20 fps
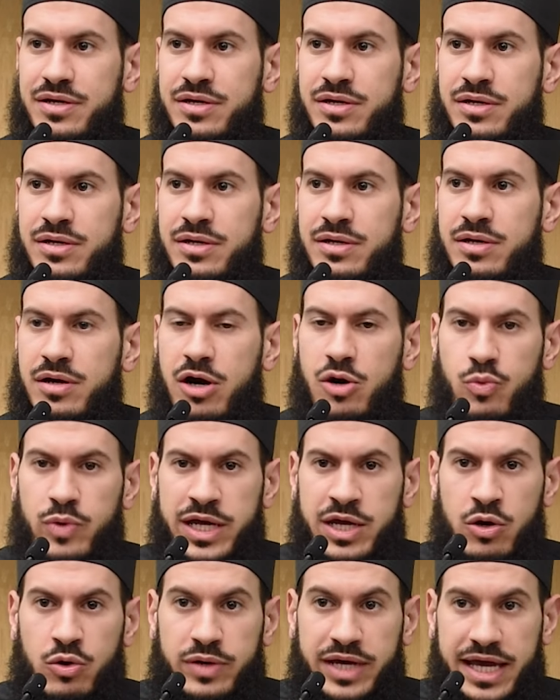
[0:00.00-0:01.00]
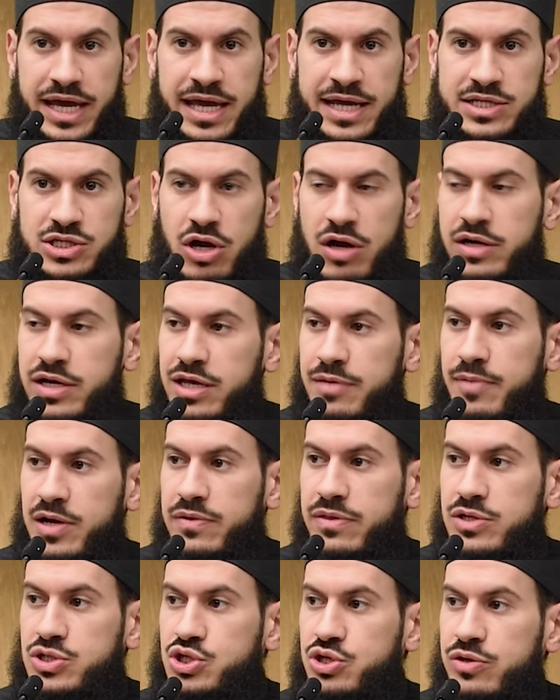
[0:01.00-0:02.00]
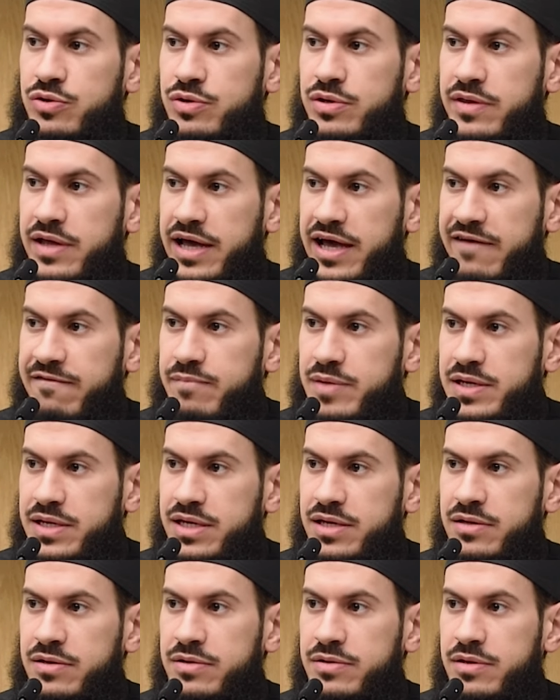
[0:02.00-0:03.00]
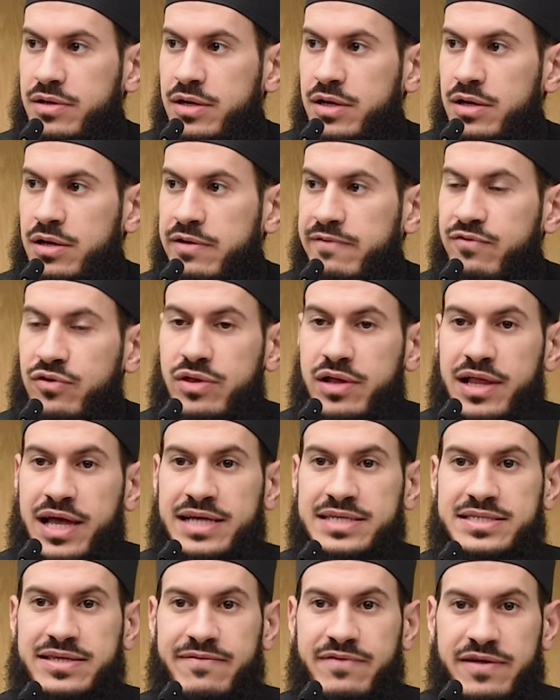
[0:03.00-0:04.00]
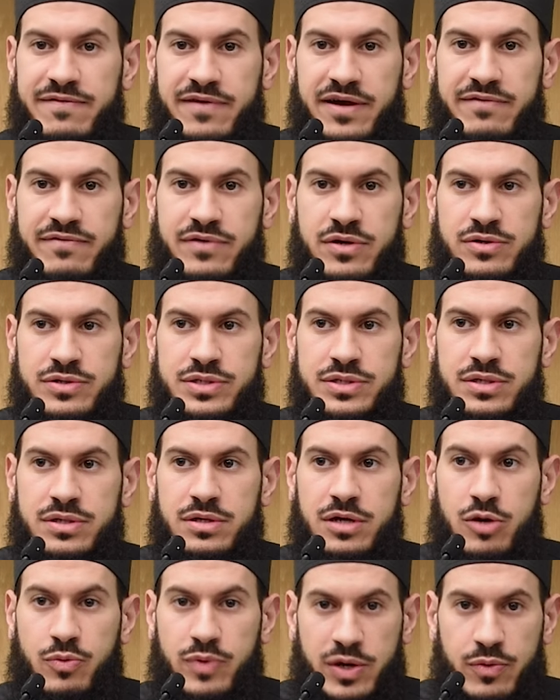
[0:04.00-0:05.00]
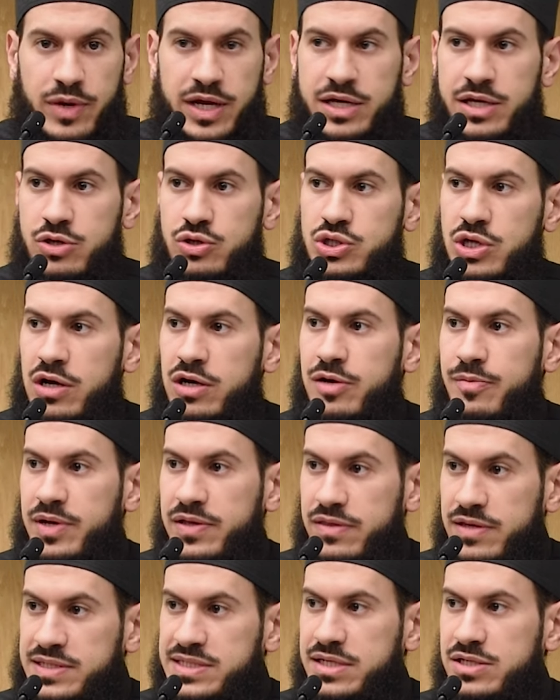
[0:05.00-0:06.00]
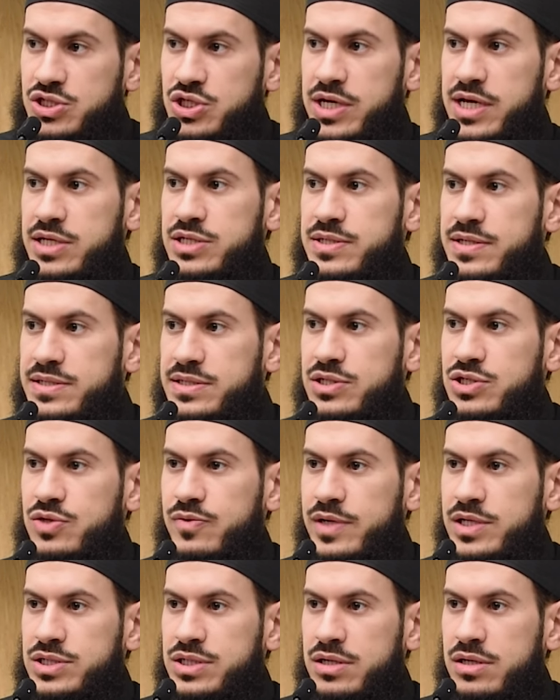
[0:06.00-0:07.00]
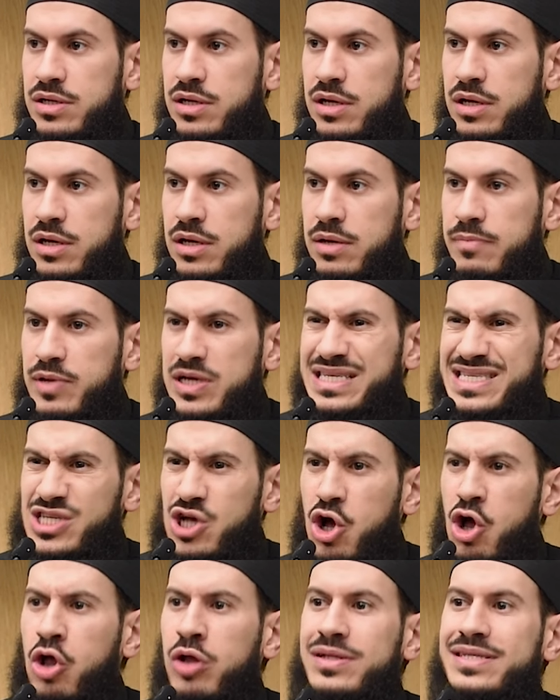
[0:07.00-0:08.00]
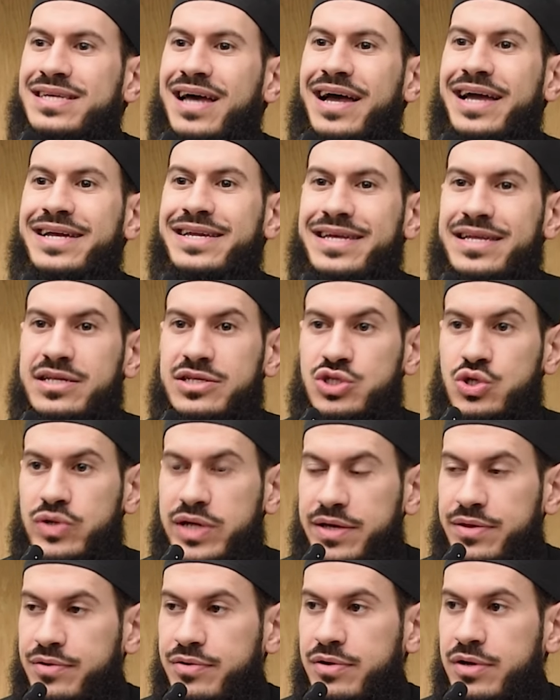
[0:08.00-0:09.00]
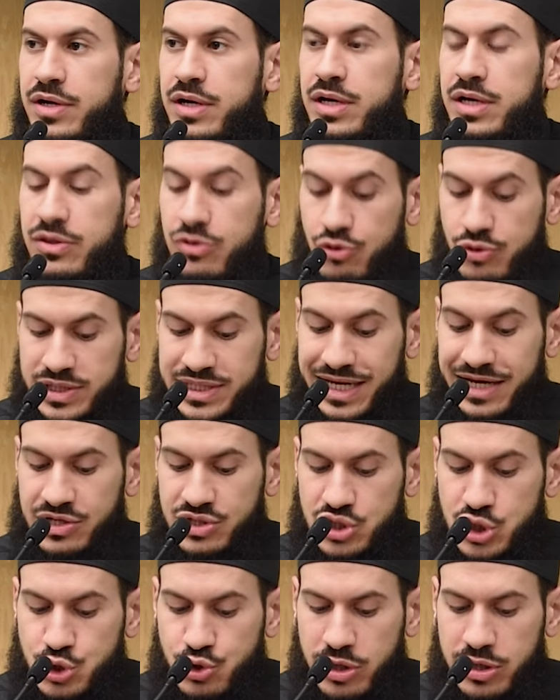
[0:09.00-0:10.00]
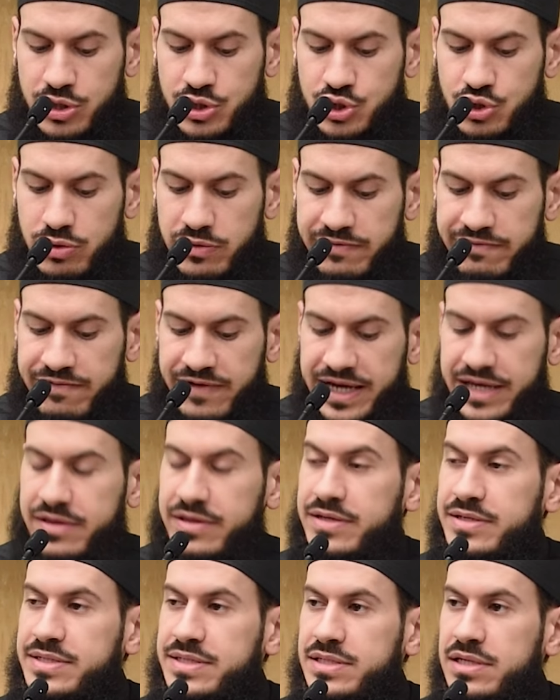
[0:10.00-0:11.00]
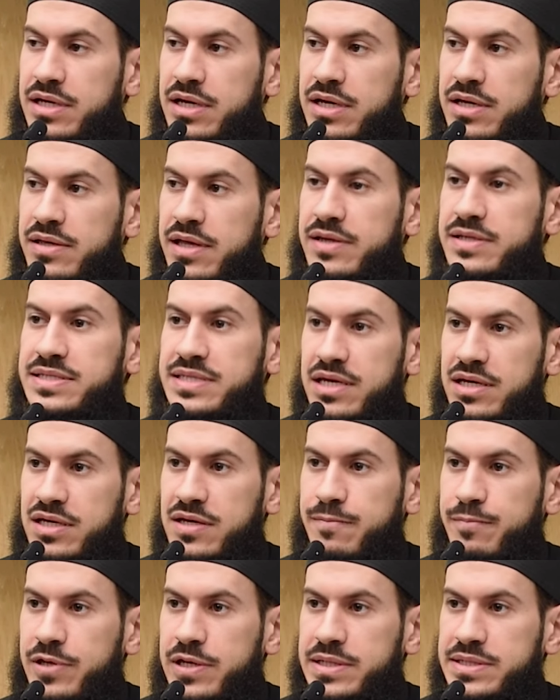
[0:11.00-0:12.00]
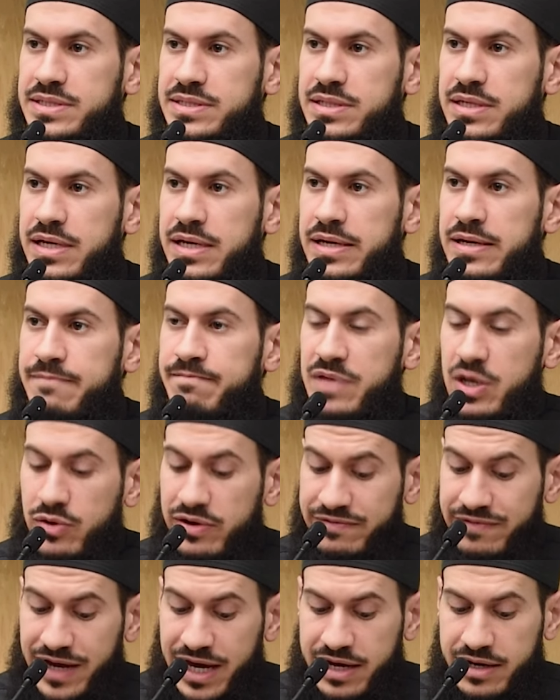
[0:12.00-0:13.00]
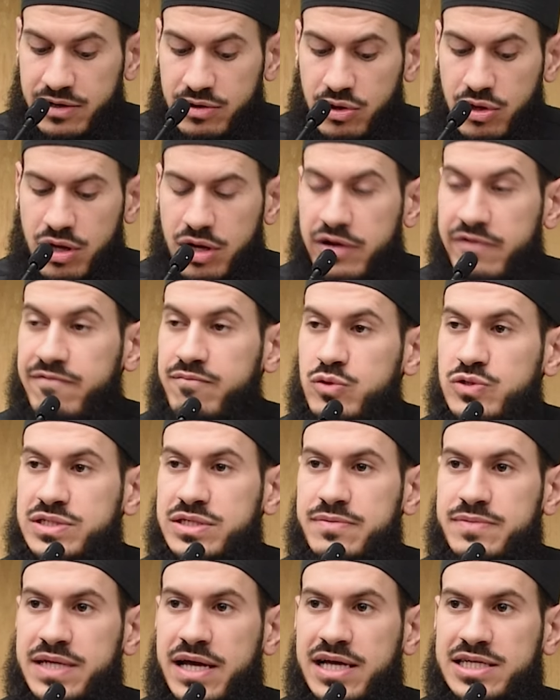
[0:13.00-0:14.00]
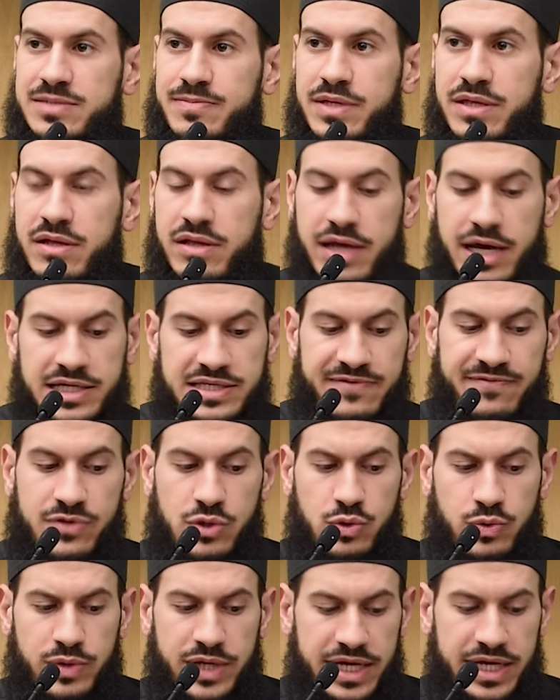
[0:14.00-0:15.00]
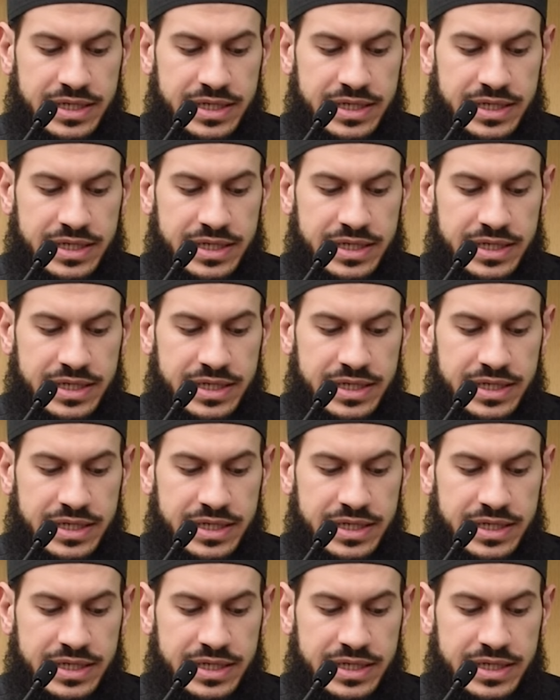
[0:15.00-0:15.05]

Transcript: Are we okay talking about the children that have been killed for the last 75 years? Are we ready to talk about this and change the situation? Because it's all tied in together. There is a structural violence that is taking place. Now, I've had a lot of Muslims ask me in the last few days,